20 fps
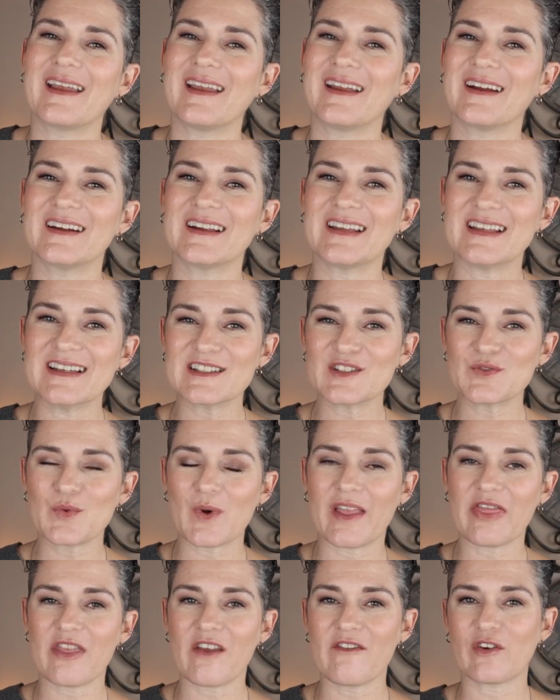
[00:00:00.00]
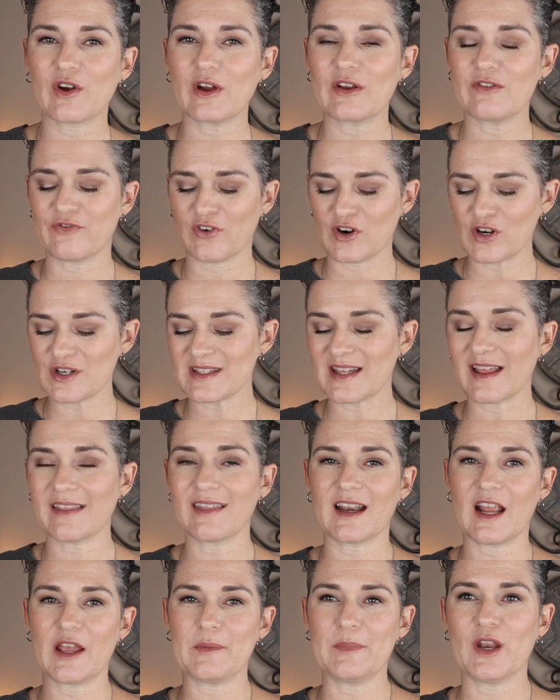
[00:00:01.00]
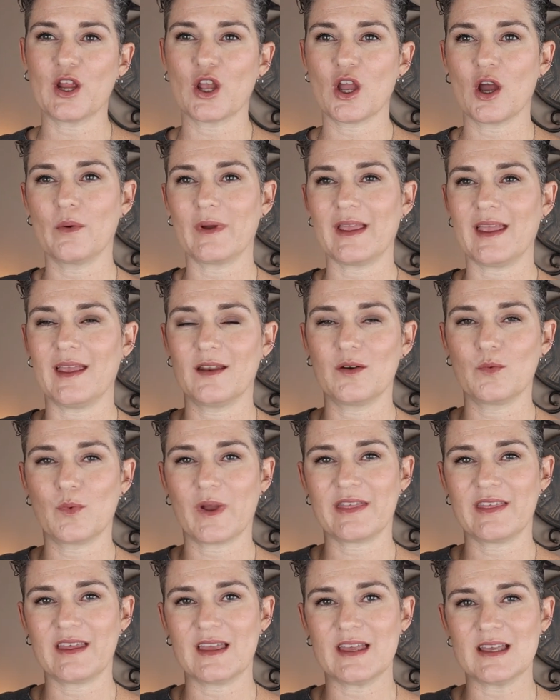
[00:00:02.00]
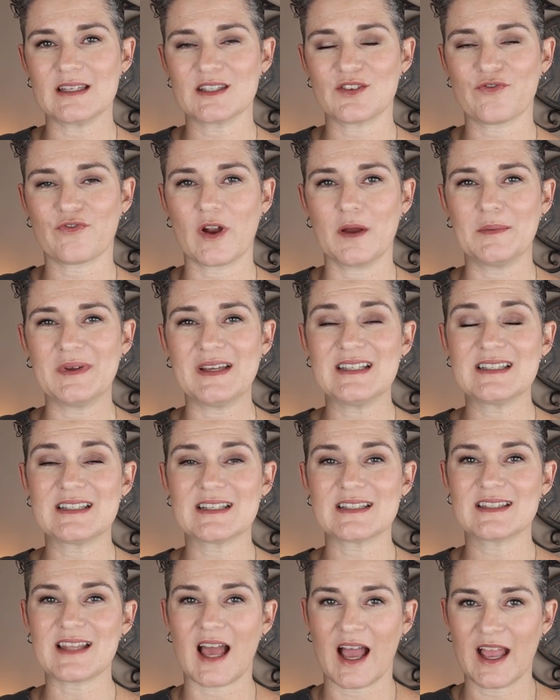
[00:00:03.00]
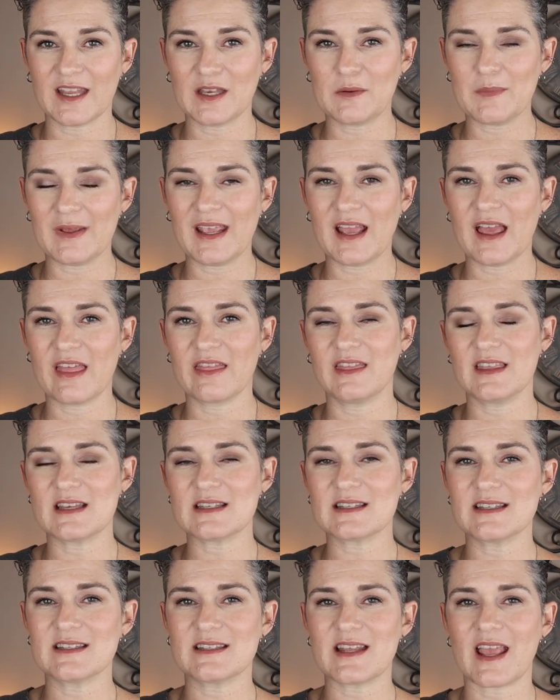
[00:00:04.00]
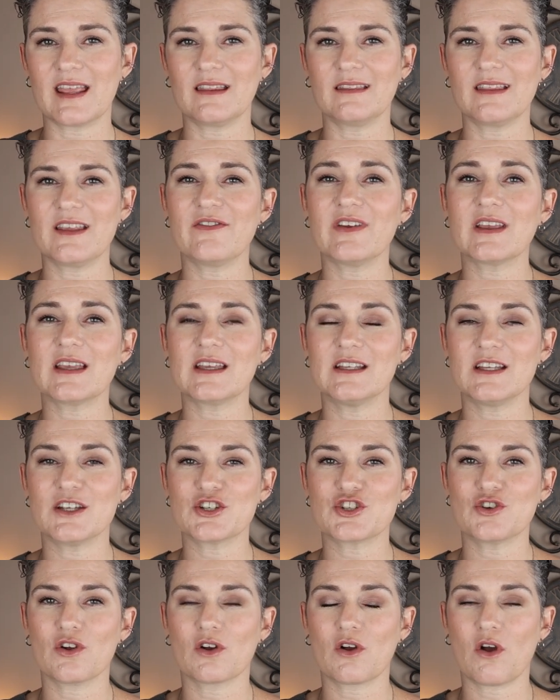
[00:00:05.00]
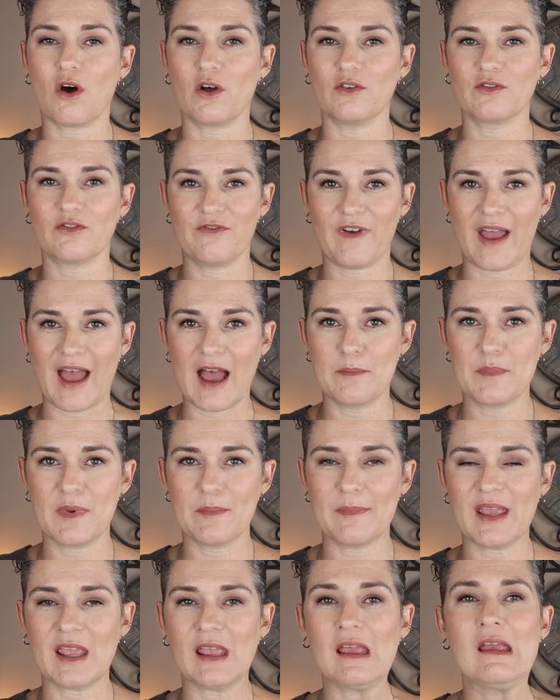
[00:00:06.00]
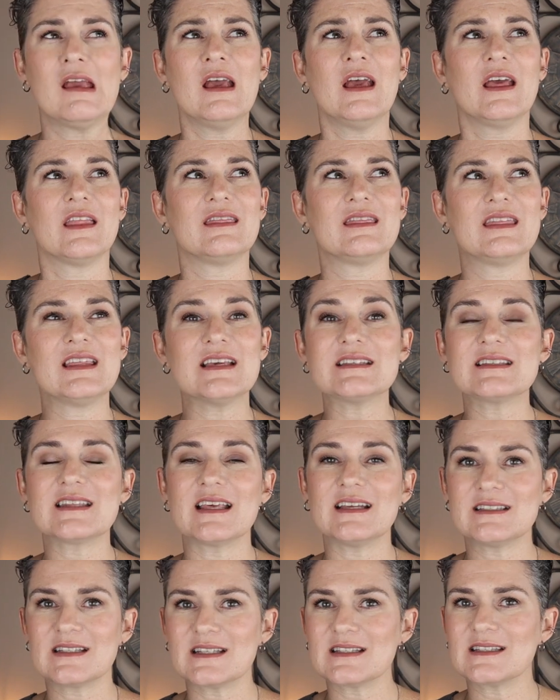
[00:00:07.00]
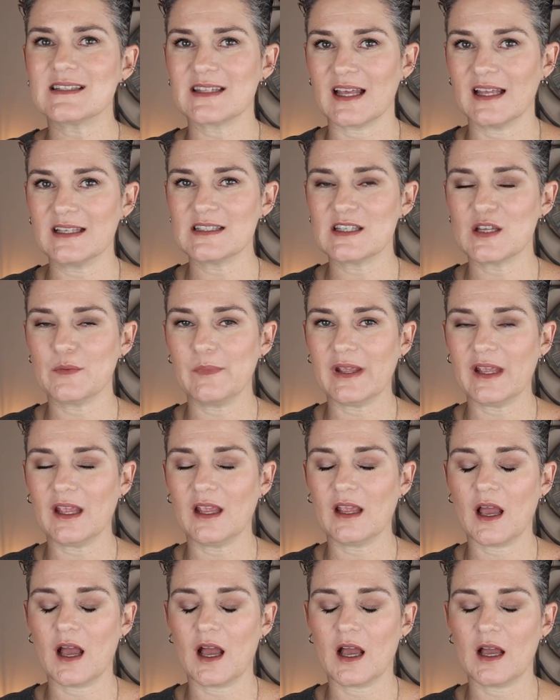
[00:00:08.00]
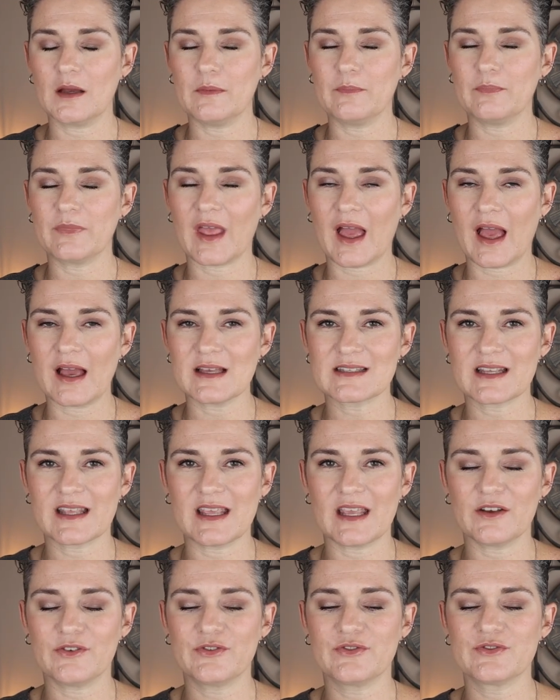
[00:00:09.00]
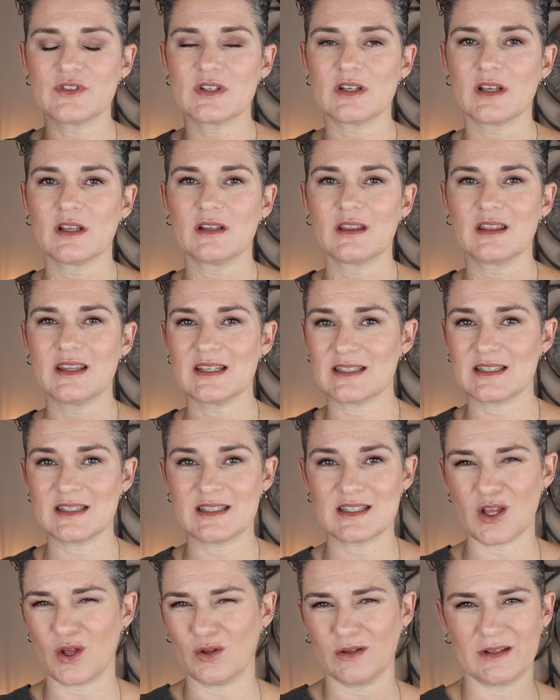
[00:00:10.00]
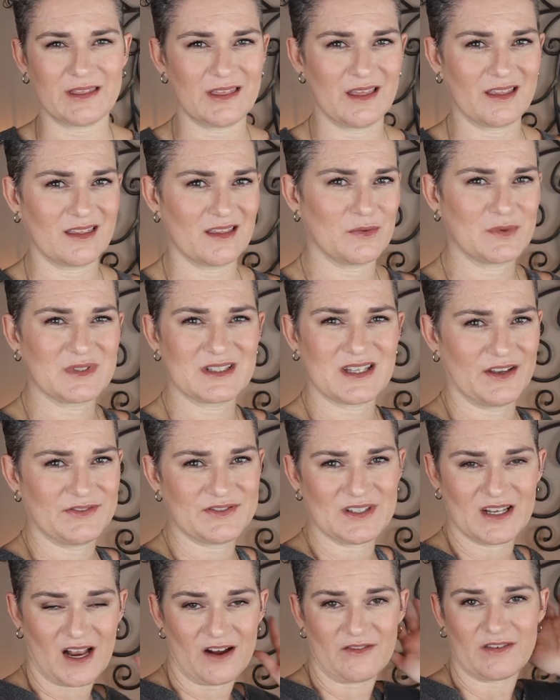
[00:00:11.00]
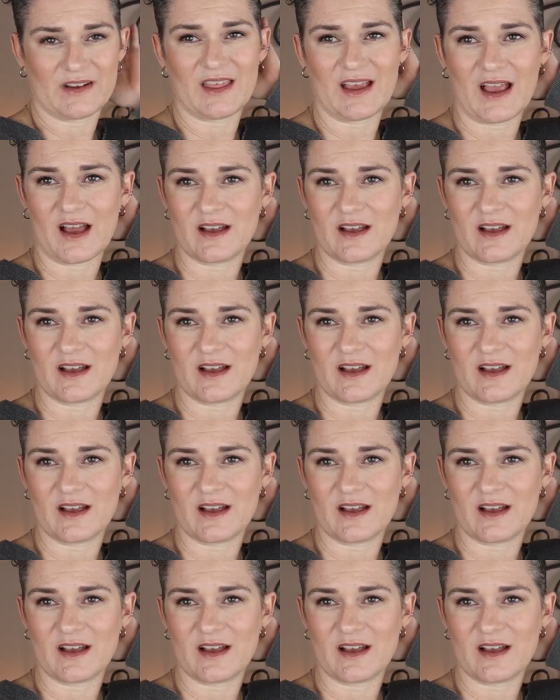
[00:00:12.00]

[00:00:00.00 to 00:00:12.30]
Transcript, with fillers: hair is wet, the very first thing that I'm gonna go in with is from Design Me. This is a leave-in conditioner called Fab Me. This they did send to me um, as a gift. This is the only thing that was gifted. Everything